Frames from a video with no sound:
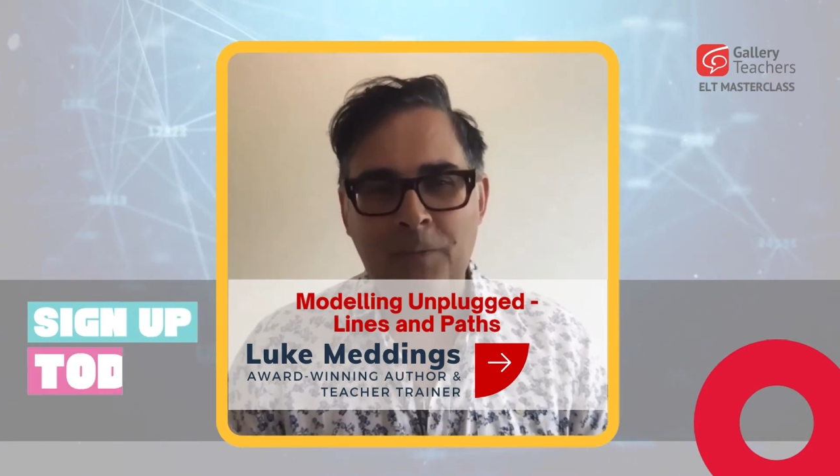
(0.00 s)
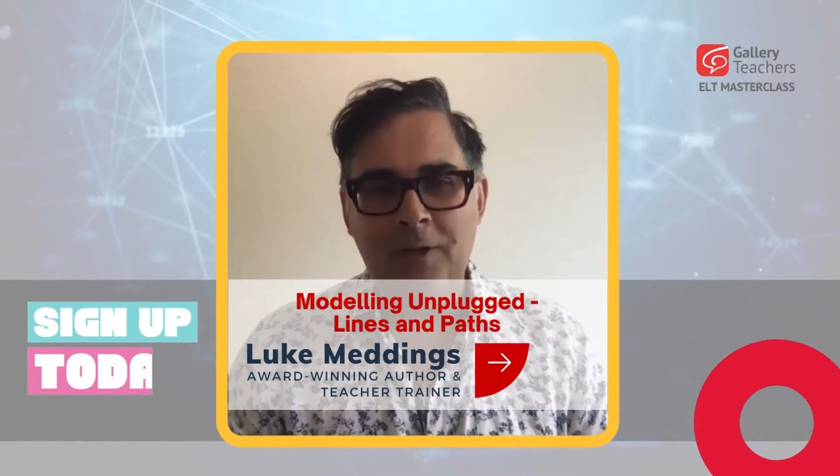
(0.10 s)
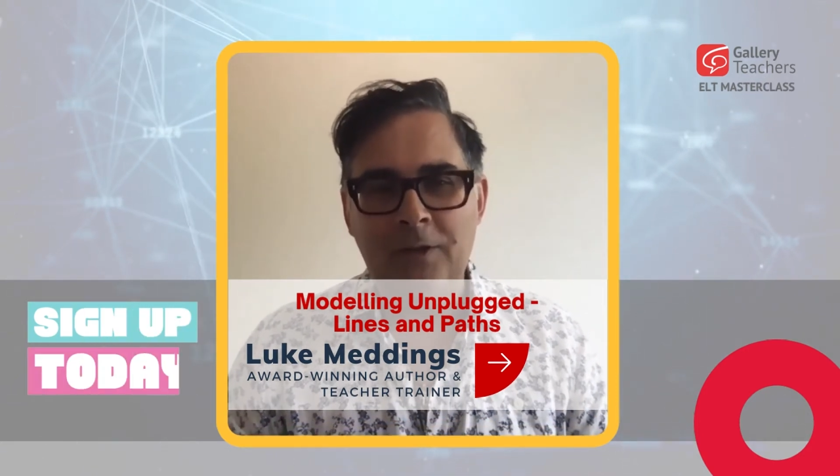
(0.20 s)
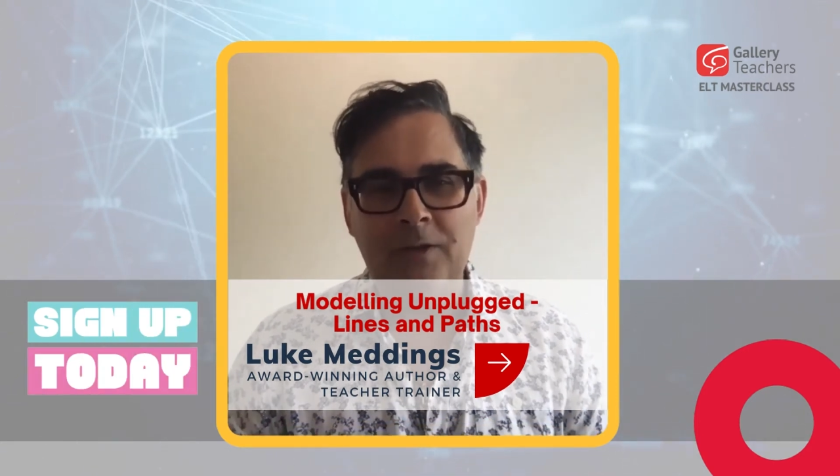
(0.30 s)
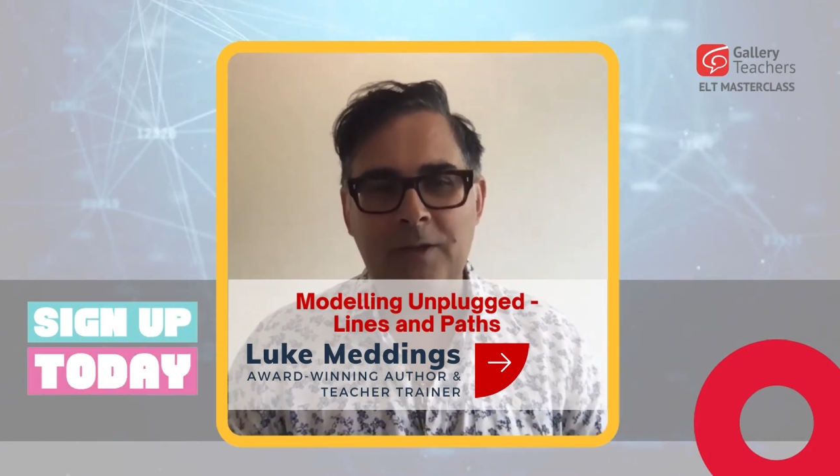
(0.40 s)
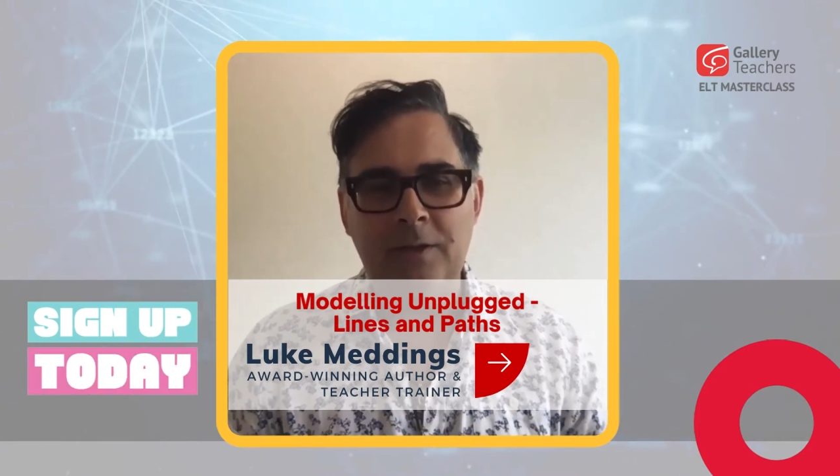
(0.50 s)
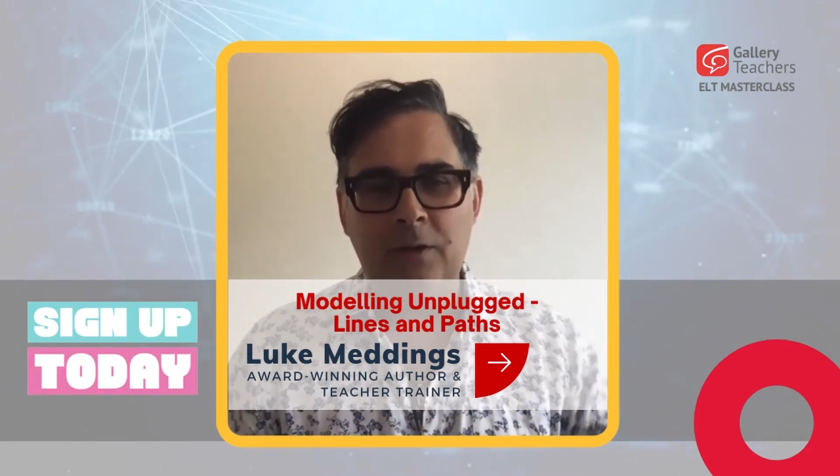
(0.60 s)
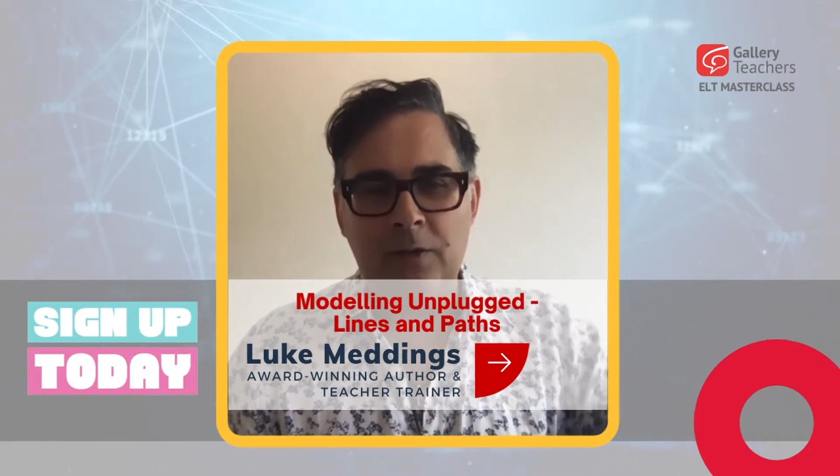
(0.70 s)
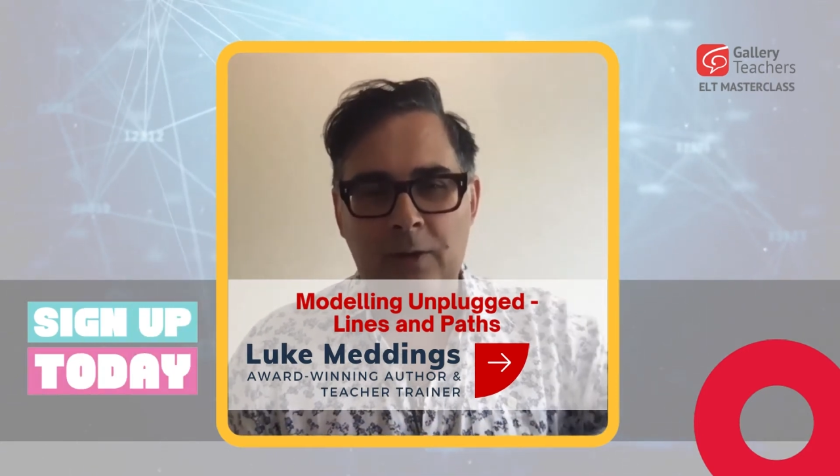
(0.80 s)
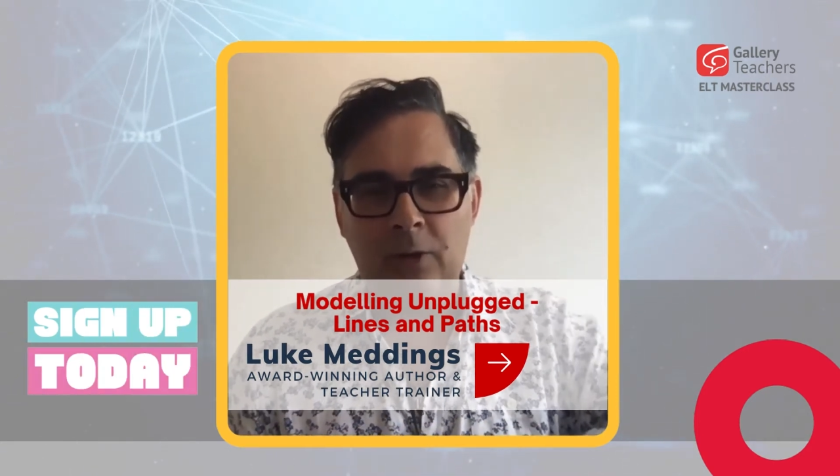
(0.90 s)
you see
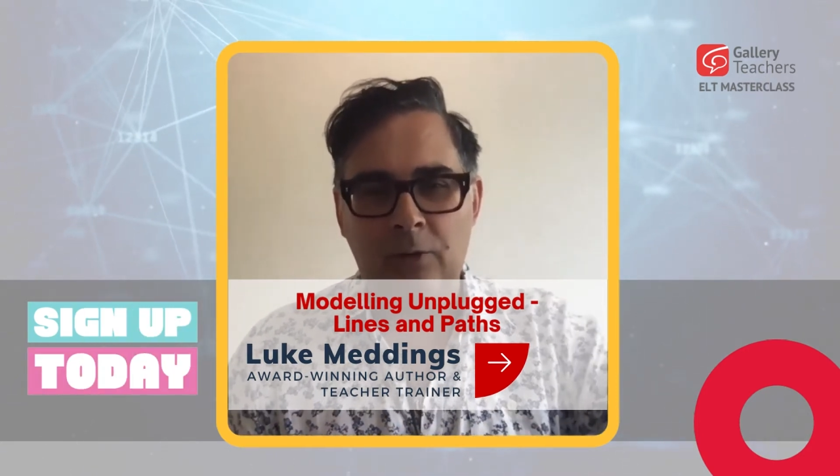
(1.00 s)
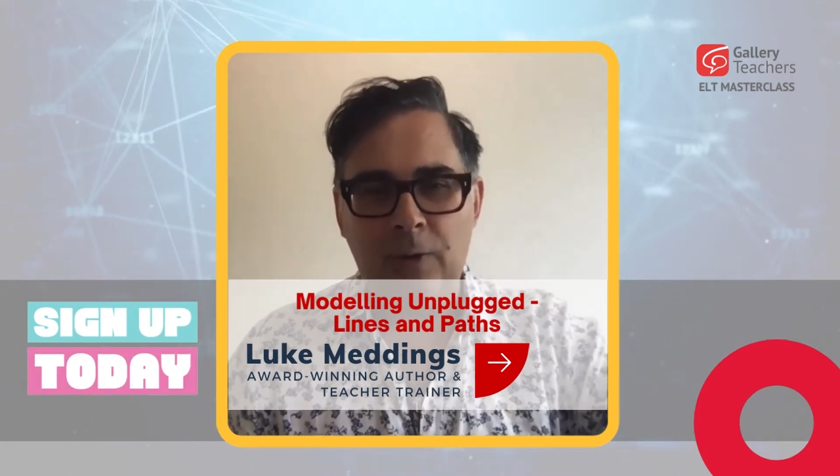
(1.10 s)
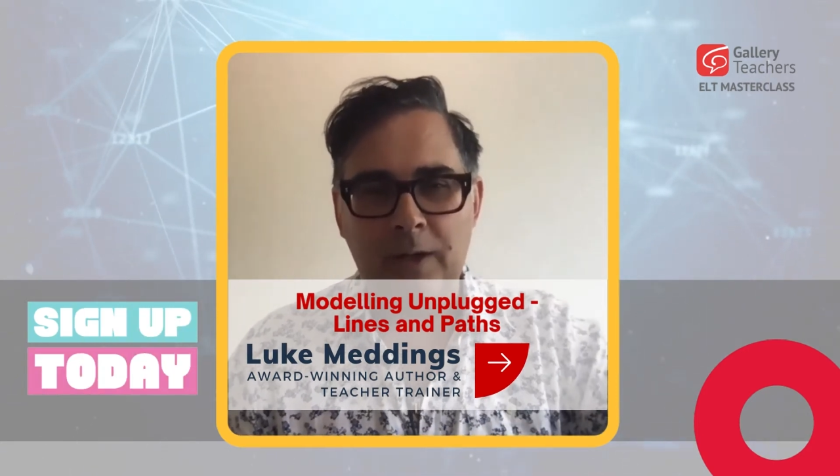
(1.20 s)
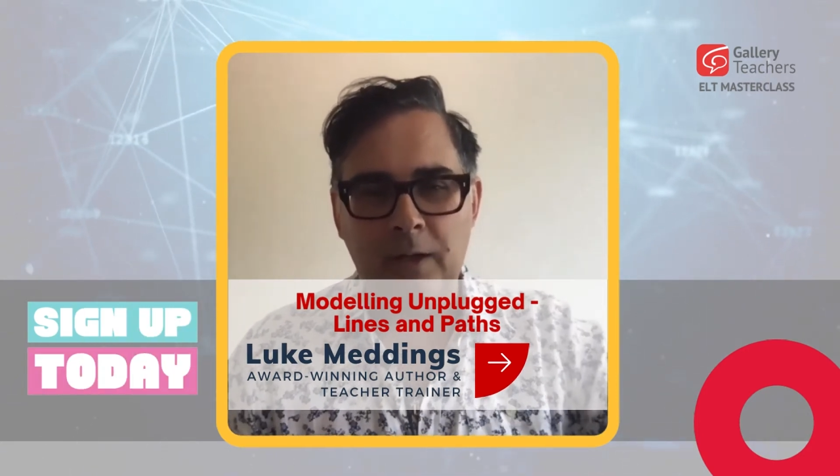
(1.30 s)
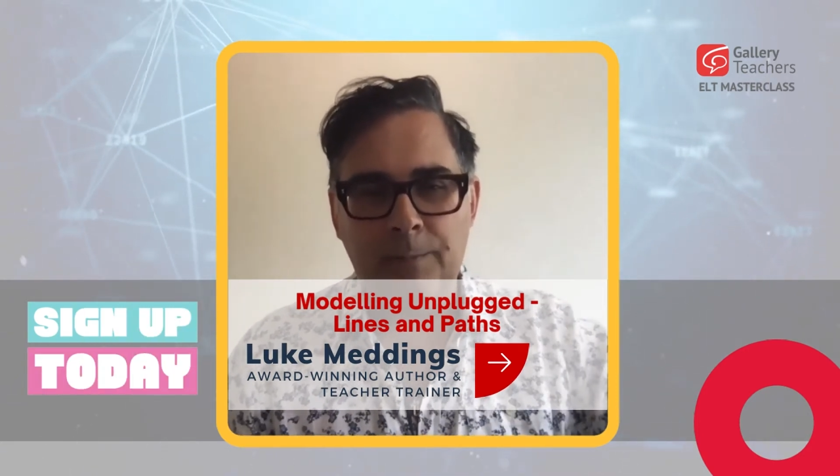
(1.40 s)
that there are regular